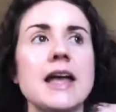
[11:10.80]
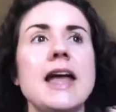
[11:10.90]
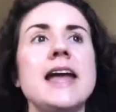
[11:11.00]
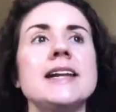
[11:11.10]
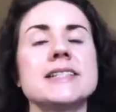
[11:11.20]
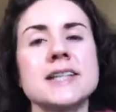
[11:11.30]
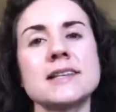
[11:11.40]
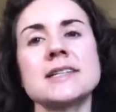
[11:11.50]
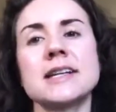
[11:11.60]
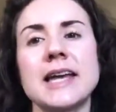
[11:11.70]
and it
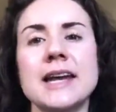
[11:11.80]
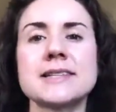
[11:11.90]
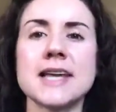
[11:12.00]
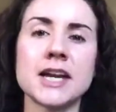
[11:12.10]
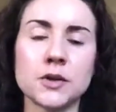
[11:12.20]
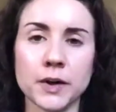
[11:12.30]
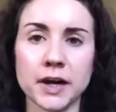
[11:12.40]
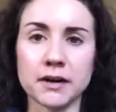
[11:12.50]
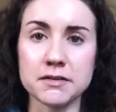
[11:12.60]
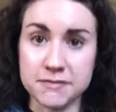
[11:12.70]
doesn't get us
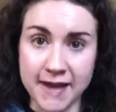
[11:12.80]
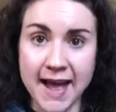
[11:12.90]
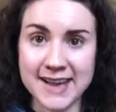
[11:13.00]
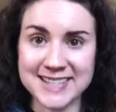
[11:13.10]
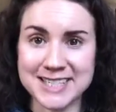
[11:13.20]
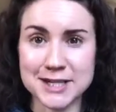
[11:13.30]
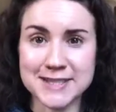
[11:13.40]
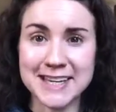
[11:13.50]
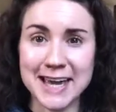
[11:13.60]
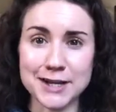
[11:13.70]
anywhere fast. It
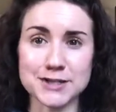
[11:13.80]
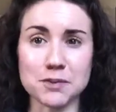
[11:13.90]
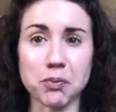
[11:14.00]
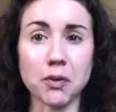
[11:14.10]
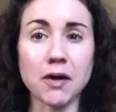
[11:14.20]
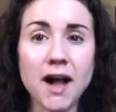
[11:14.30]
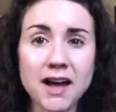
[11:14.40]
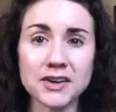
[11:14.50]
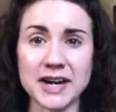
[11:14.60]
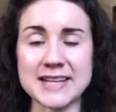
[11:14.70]
doesn't get us the
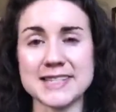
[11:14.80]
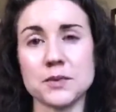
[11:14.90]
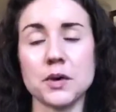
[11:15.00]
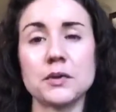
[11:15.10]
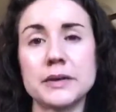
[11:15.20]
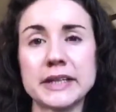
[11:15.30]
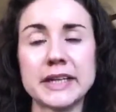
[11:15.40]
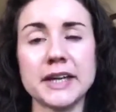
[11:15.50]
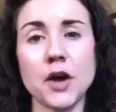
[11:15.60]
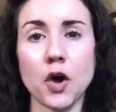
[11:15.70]
progress that we're
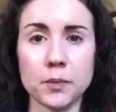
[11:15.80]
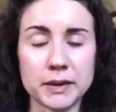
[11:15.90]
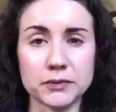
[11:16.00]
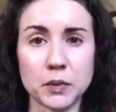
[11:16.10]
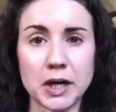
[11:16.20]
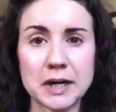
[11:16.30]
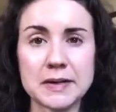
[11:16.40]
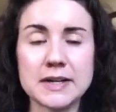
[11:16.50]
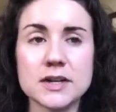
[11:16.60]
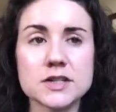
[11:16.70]
really hoping for.
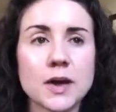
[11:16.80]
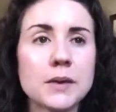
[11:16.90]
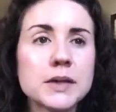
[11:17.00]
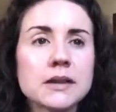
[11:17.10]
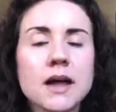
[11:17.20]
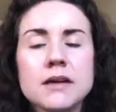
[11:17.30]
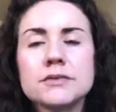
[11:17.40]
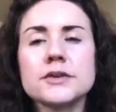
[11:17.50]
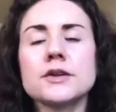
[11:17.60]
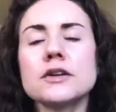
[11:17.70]
So I would love
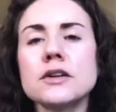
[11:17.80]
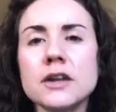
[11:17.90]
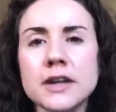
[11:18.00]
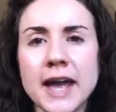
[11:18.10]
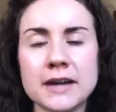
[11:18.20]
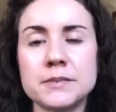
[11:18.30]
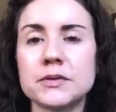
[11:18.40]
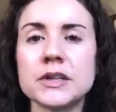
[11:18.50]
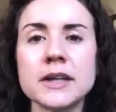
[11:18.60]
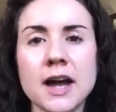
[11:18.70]
for you to look at and be
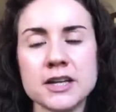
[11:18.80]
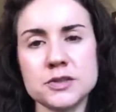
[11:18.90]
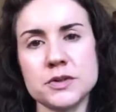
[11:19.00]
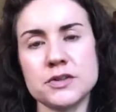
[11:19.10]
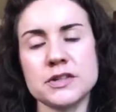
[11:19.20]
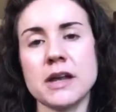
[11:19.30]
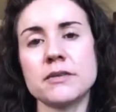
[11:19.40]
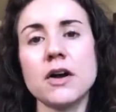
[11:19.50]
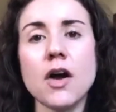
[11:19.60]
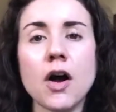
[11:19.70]
really honest with yourself.
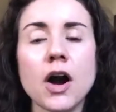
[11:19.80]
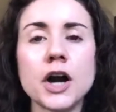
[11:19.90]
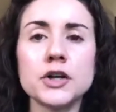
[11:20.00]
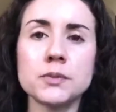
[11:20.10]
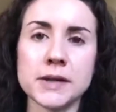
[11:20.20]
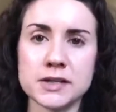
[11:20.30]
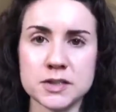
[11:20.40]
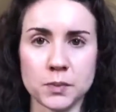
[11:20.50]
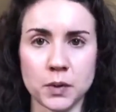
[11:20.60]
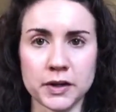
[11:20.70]
Are you being
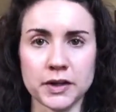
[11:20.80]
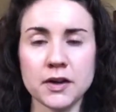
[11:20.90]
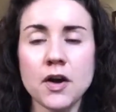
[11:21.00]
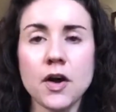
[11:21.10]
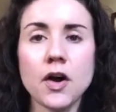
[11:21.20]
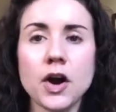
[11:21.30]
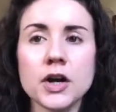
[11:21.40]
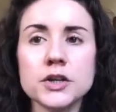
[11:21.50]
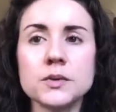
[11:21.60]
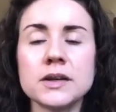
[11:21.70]
supported? Are
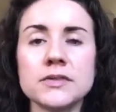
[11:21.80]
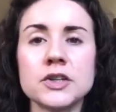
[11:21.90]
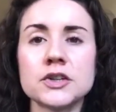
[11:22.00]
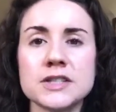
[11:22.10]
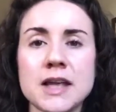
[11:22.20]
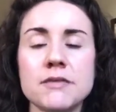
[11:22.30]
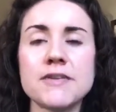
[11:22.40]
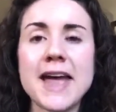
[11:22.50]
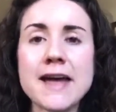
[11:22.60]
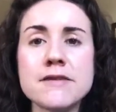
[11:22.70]
you giving yourself
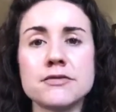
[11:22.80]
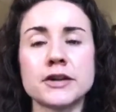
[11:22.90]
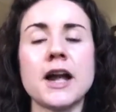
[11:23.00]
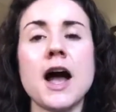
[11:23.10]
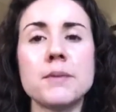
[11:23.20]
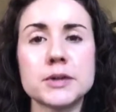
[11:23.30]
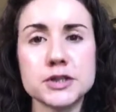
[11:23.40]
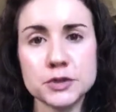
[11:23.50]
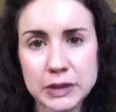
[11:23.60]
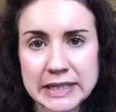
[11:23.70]
every
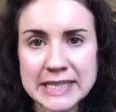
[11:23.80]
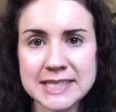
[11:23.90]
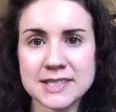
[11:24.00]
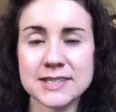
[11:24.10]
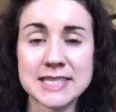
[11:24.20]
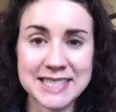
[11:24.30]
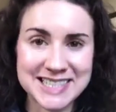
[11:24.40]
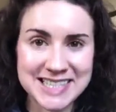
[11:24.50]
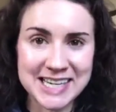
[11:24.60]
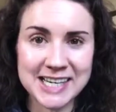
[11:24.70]
opportunity to
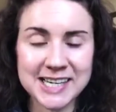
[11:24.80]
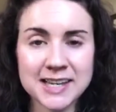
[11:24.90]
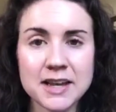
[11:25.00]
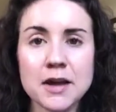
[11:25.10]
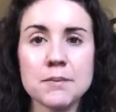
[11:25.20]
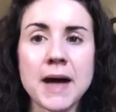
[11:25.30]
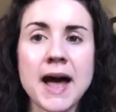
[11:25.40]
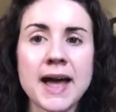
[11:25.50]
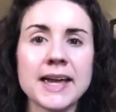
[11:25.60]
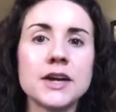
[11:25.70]
succeed
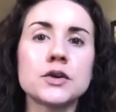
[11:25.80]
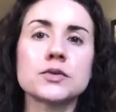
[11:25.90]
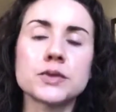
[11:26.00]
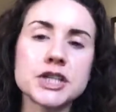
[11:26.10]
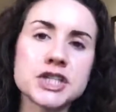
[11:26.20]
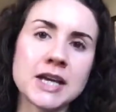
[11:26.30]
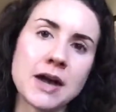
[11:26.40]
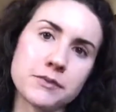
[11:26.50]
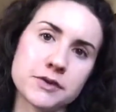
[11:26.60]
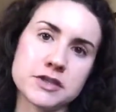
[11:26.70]
by reaching
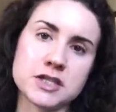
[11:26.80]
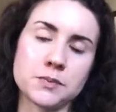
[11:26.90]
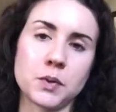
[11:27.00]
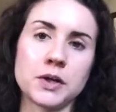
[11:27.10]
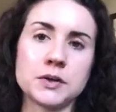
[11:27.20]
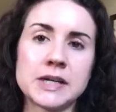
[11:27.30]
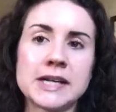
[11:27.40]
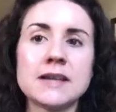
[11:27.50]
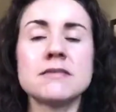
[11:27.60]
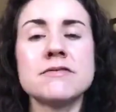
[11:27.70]
out for the support you need,
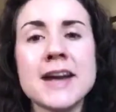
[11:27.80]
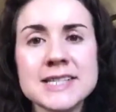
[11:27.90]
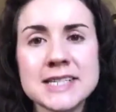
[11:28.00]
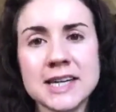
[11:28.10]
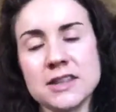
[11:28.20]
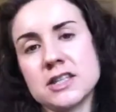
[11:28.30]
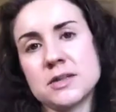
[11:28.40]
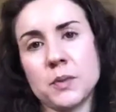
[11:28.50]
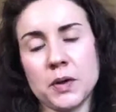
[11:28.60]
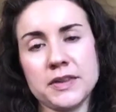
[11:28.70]
investing in the
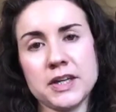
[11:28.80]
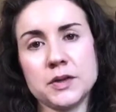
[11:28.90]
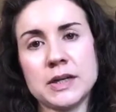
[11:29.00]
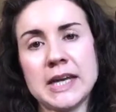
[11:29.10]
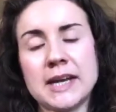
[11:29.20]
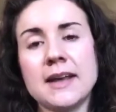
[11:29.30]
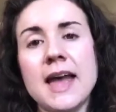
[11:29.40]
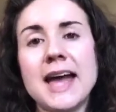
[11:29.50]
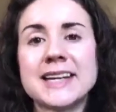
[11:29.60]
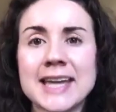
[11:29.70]
support that you need,
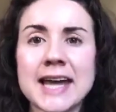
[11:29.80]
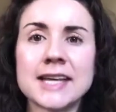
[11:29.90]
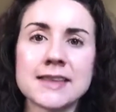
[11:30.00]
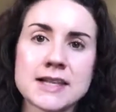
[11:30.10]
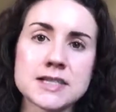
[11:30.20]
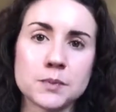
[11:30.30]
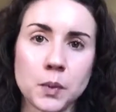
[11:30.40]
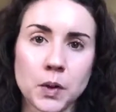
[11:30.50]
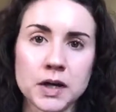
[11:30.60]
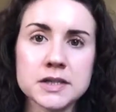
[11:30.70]
and getting that
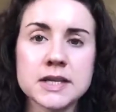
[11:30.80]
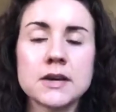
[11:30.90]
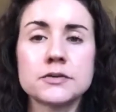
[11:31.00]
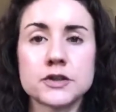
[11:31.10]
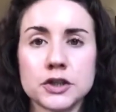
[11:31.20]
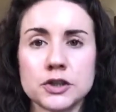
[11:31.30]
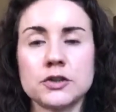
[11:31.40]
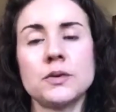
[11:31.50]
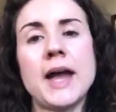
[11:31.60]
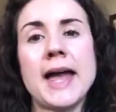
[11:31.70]
support for
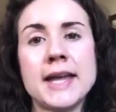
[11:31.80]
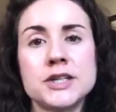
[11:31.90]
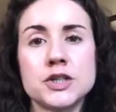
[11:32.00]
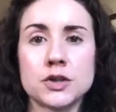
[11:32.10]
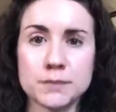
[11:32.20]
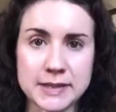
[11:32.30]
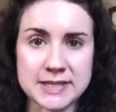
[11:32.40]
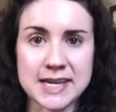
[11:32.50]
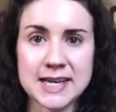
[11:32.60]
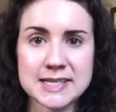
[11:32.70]
you and your
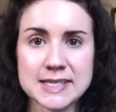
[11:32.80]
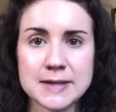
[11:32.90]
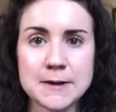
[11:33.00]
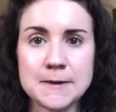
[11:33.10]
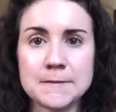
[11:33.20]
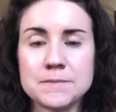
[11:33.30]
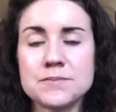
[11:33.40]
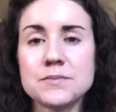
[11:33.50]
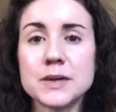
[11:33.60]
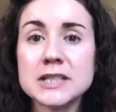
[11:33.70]
business?
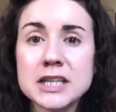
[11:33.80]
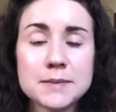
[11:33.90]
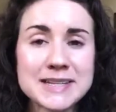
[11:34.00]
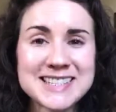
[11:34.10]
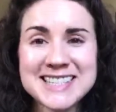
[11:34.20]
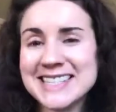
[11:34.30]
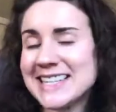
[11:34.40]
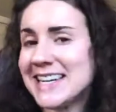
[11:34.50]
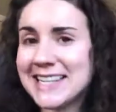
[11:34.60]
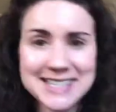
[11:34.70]
Building a business
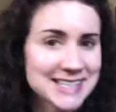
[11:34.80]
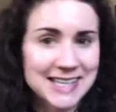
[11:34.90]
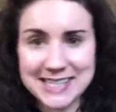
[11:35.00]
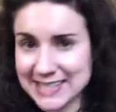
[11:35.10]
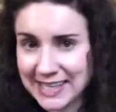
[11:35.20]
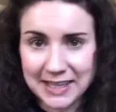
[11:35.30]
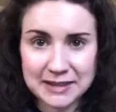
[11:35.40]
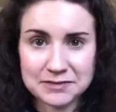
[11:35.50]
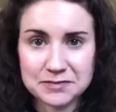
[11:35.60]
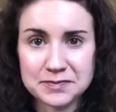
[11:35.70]
isn't easy.
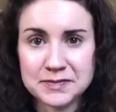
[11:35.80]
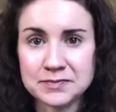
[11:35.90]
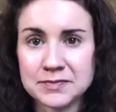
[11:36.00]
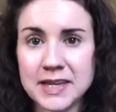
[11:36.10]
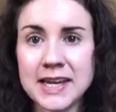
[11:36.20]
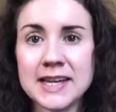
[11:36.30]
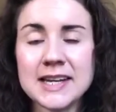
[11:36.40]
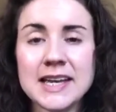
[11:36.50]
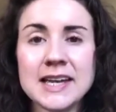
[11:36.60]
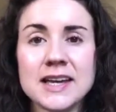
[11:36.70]
It
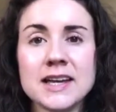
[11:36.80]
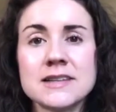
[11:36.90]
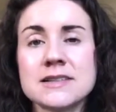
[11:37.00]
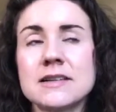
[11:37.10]
is